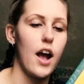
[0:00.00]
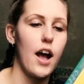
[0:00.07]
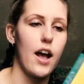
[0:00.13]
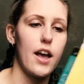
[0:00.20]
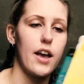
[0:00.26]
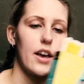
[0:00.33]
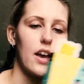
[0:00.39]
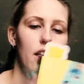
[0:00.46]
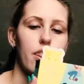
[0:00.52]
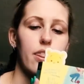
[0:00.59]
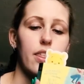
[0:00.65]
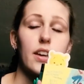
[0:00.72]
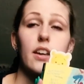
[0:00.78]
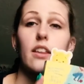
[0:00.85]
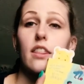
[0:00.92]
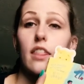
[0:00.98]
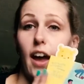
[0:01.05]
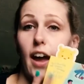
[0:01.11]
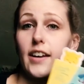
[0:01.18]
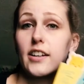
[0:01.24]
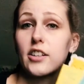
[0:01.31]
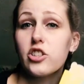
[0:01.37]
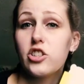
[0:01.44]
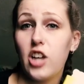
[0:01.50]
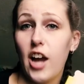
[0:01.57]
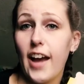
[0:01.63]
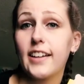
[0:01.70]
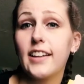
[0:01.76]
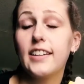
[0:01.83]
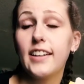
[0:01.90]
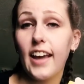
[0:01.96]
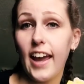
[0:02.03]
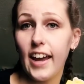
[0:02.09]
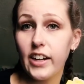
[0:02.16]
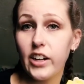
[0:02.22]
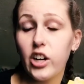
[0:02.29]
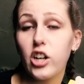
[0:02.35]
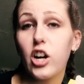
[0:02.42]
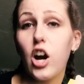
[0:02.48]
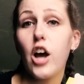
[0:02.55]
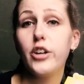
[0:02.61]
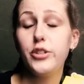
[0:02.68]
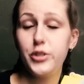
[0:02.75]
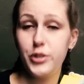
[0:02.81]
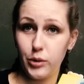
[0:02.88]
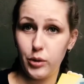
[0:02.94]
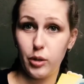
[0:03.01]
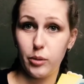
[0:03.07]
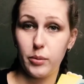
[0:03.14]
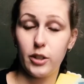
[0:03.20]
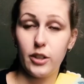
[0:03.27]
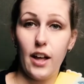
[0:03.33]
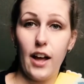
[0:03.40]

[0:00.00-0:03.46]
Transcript: I think that Jack and Kate are adorable.